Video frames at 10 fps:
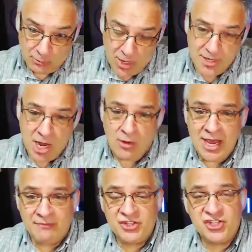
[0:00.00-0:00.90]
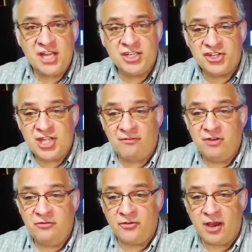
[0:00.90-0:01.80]
right now I have it set to
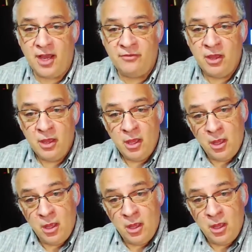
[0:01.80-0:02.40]
75.